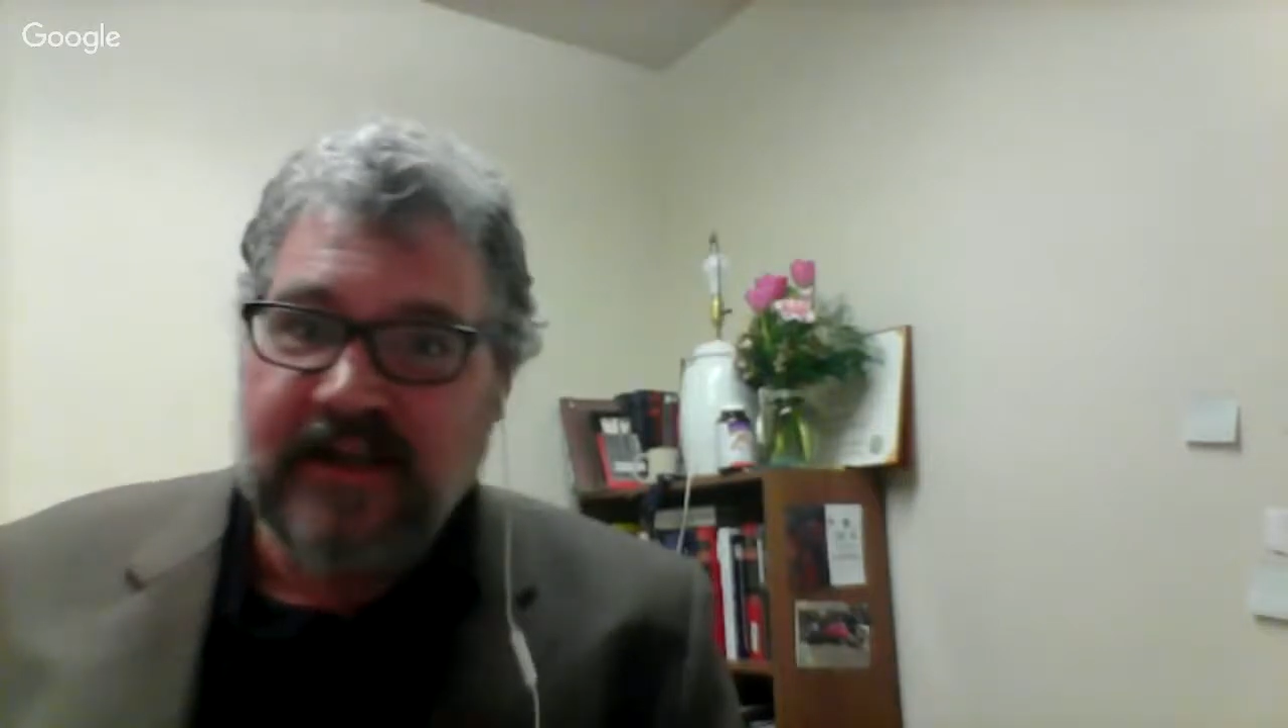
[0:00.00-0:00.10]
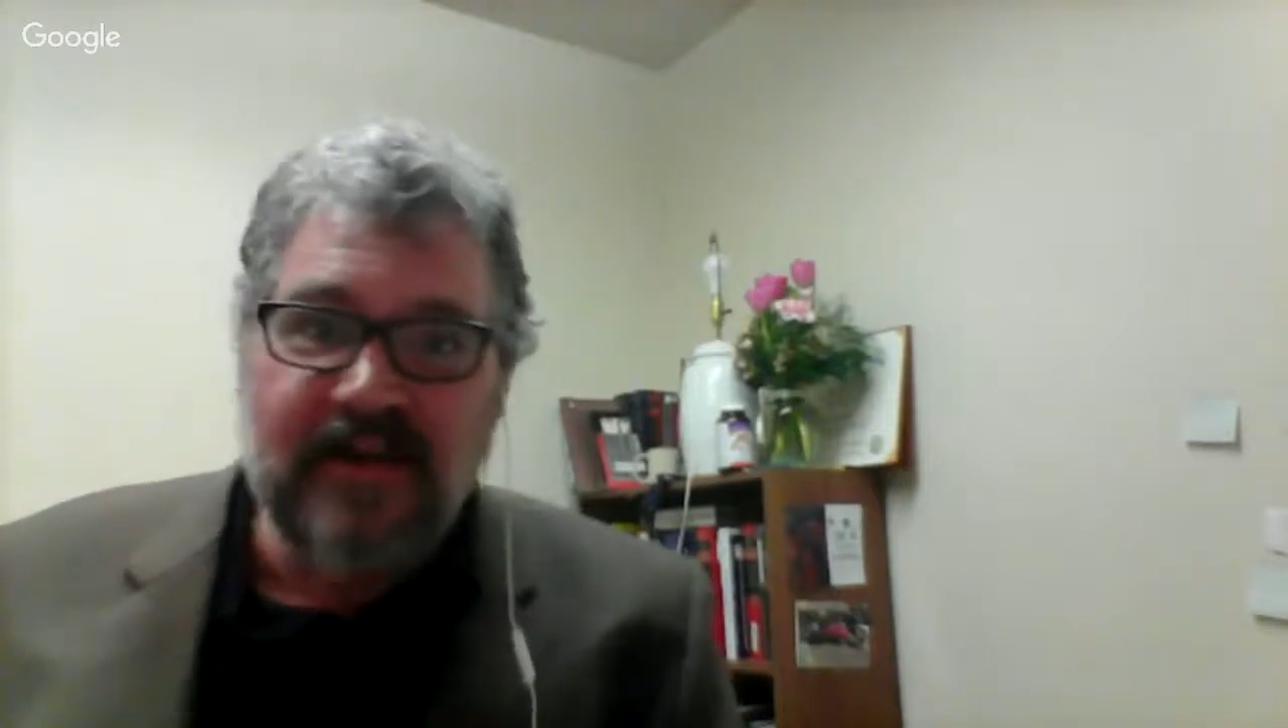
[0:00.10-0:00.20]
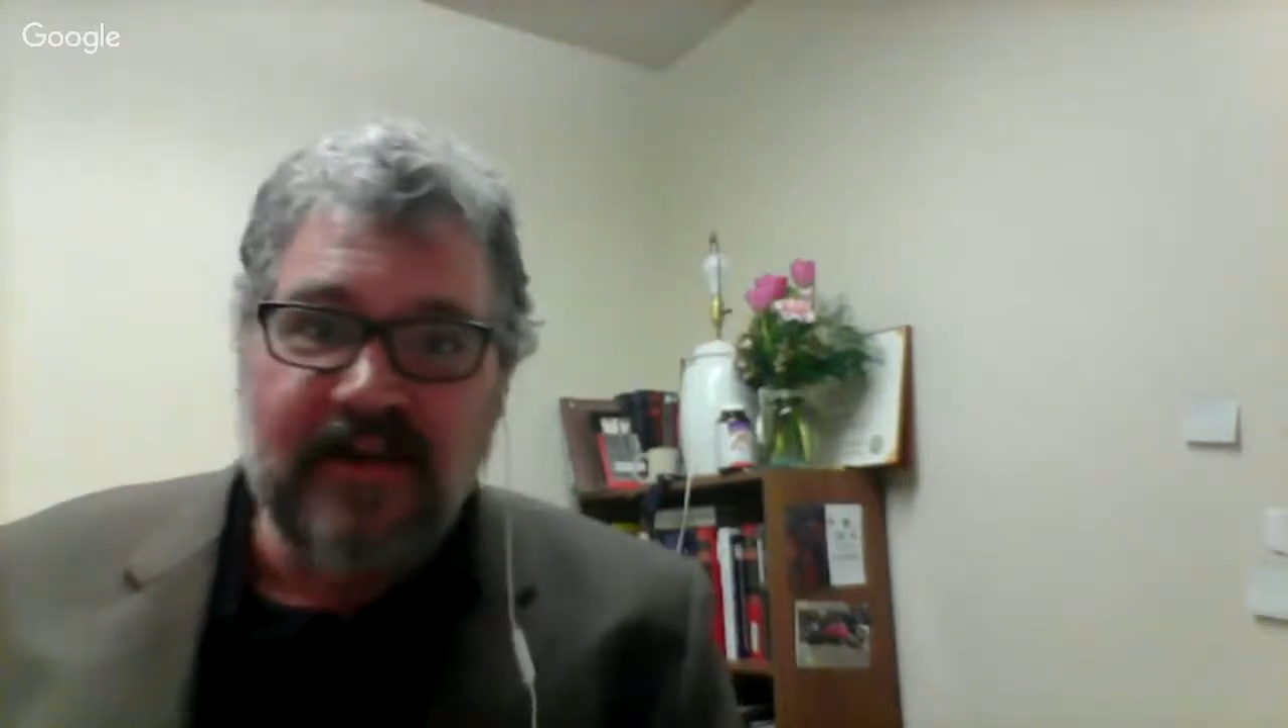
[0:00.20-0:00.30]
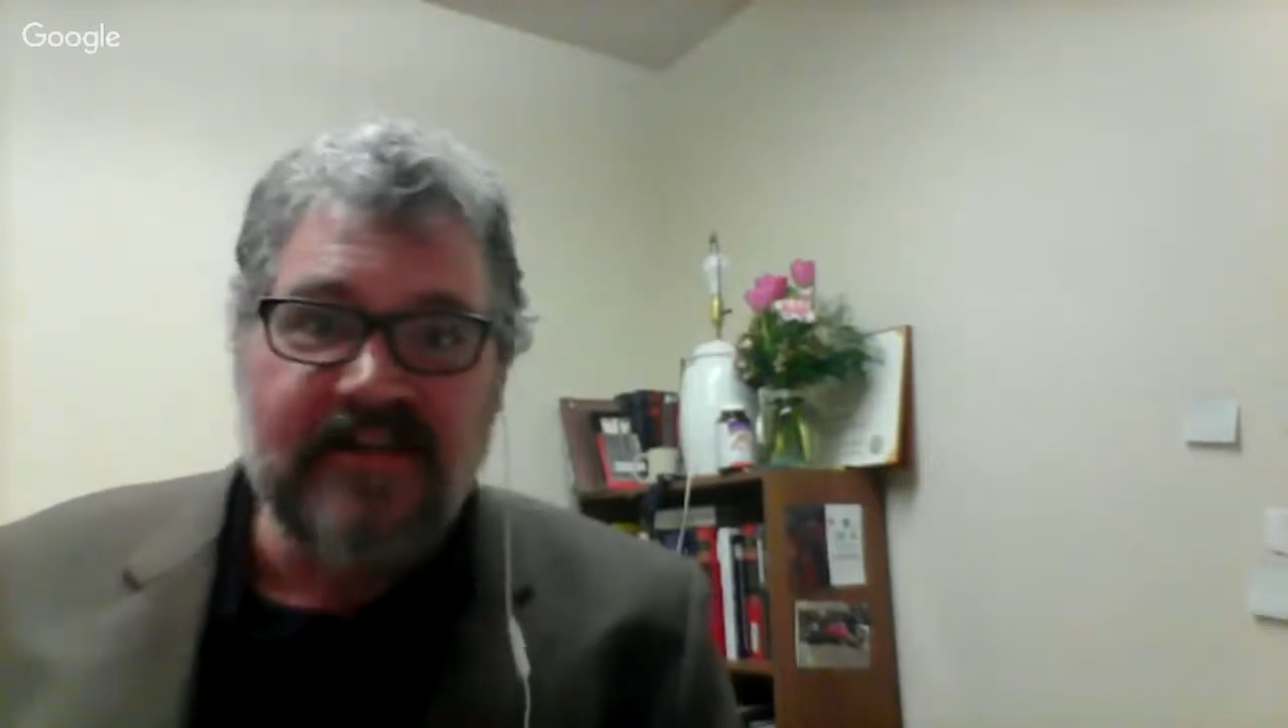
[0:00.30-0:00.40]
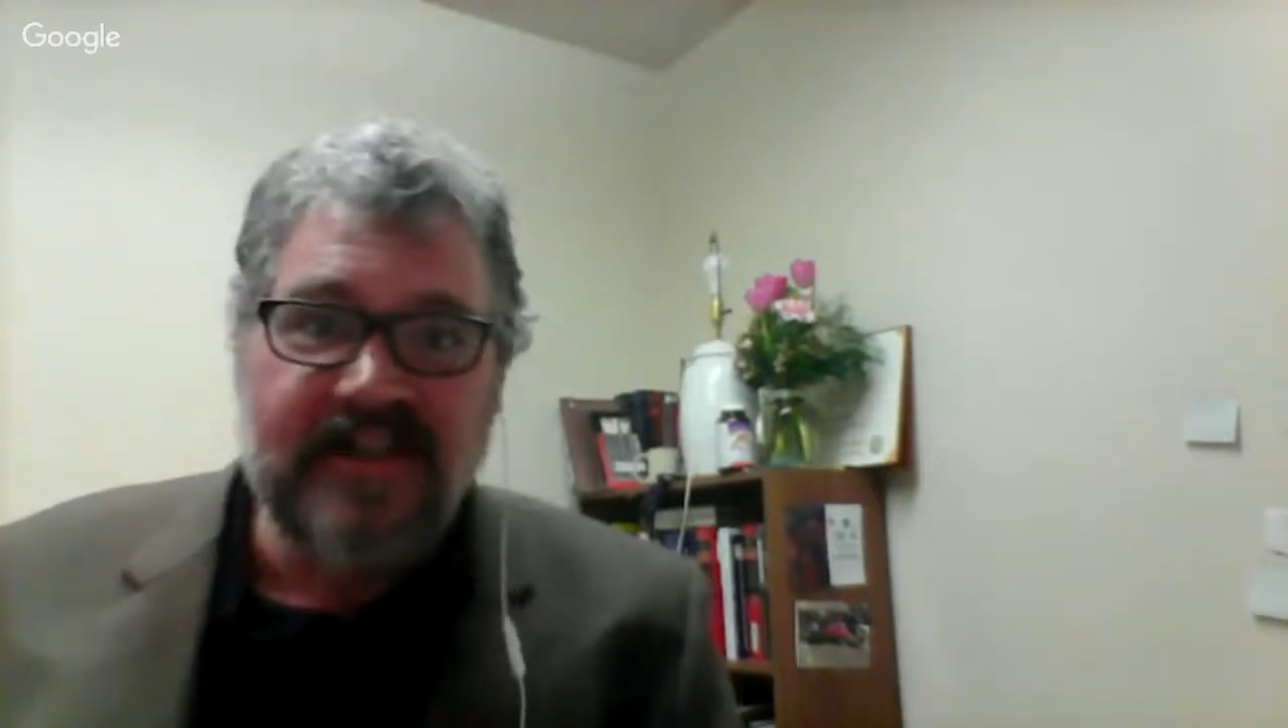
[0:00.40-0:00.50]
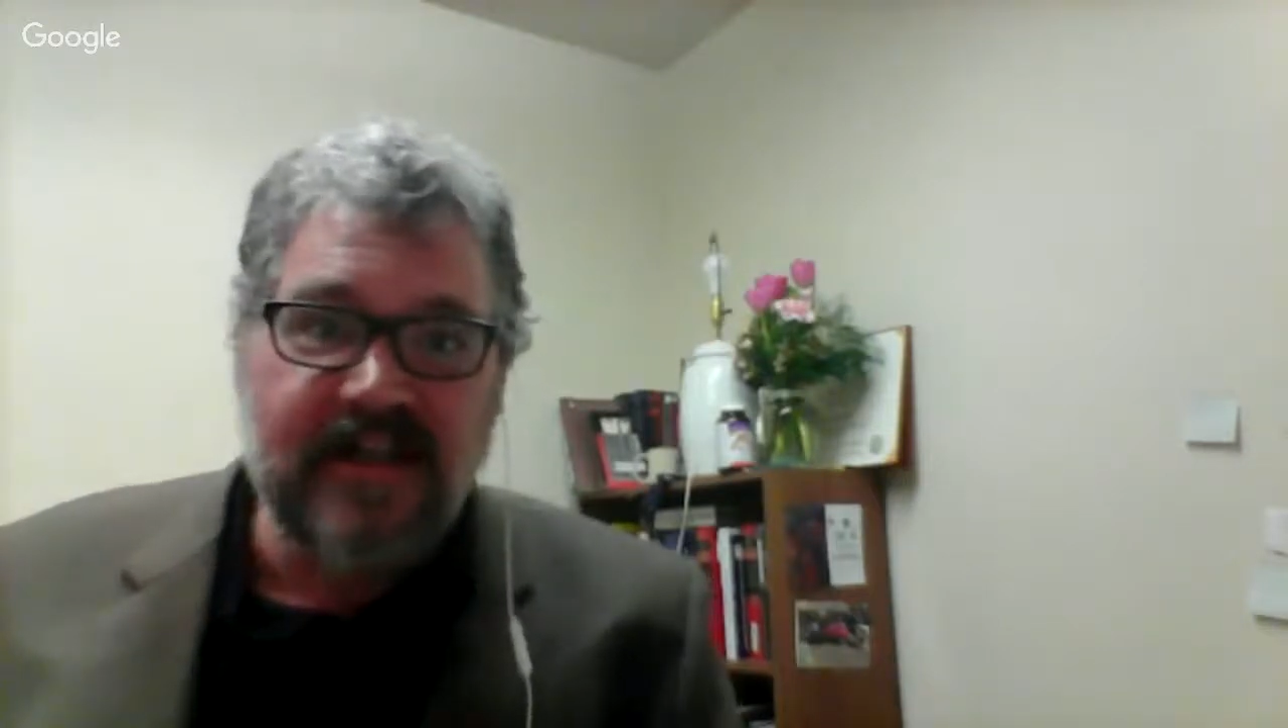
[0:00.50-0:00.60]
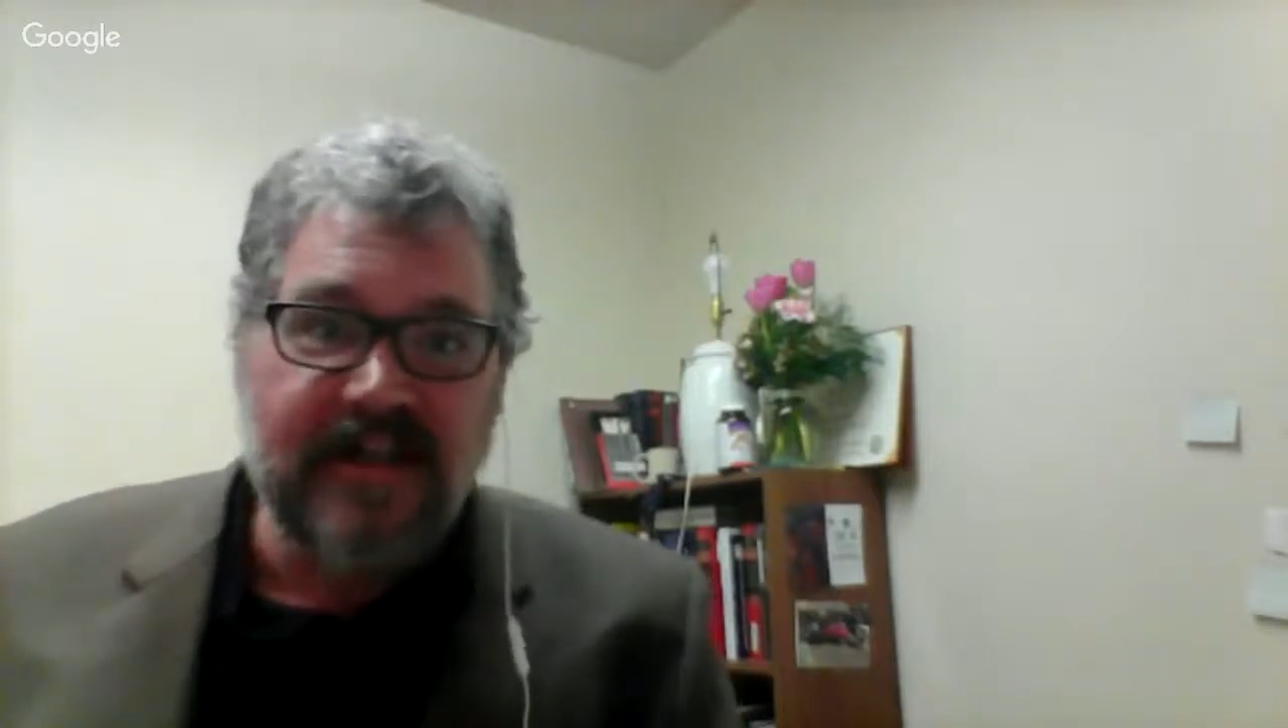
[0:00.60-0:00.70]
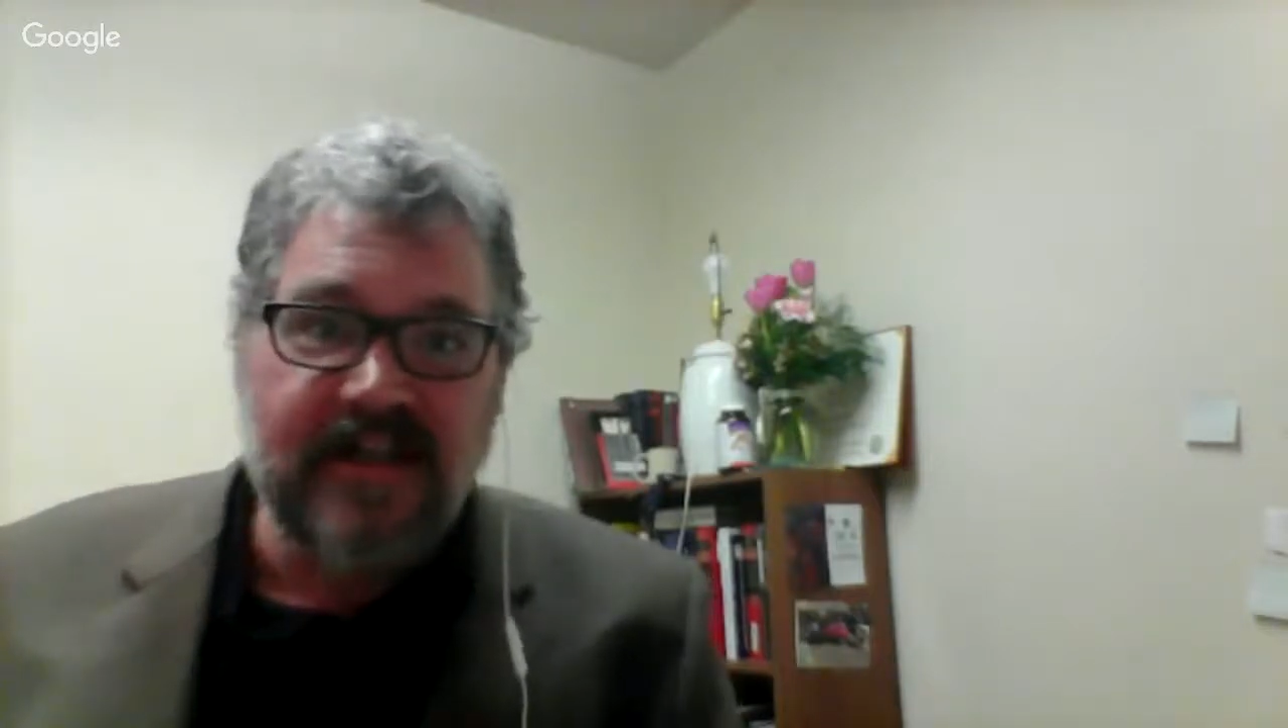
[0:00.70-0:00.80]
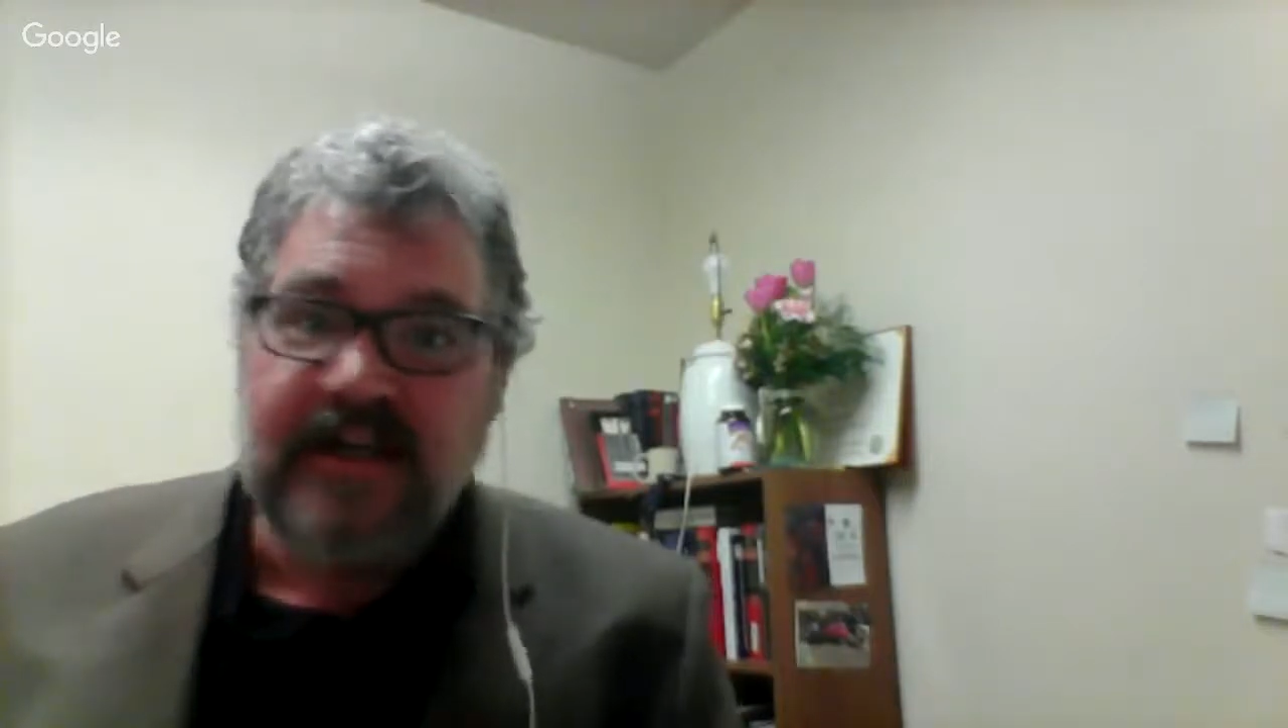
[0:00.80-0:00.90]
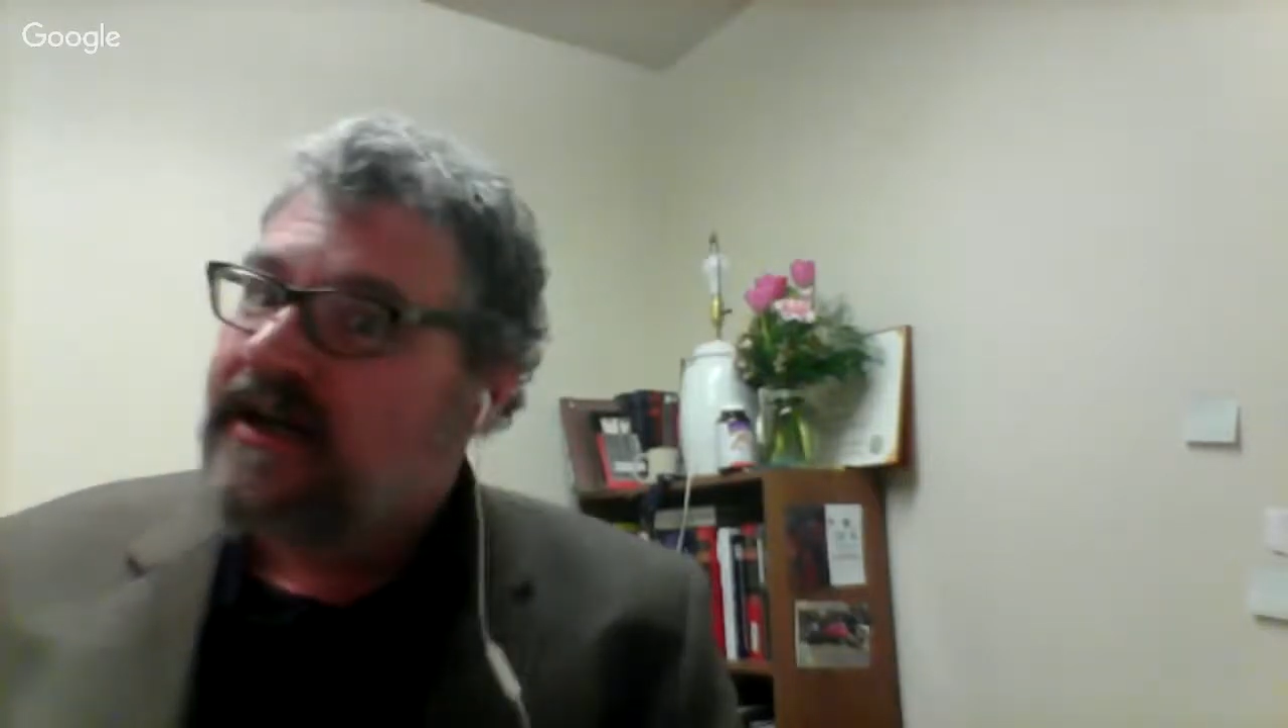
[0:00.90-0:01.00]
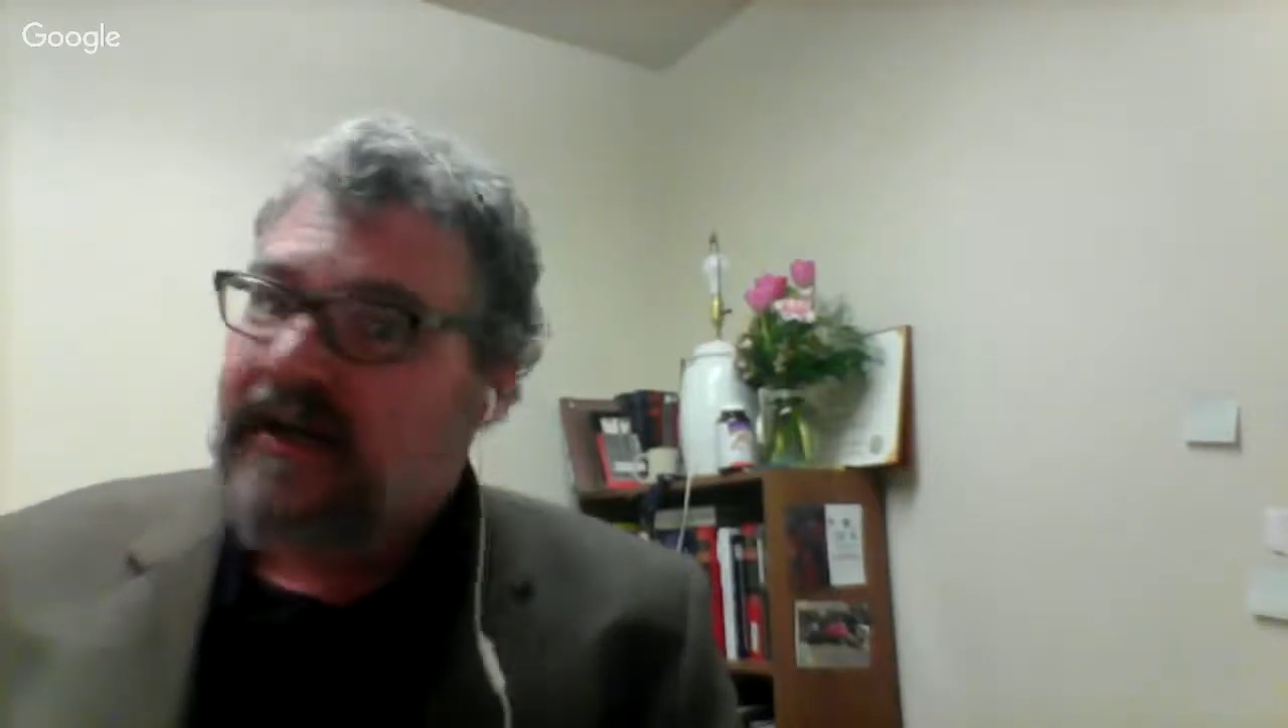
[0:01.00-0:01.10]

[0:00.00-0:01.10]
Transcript: legal study.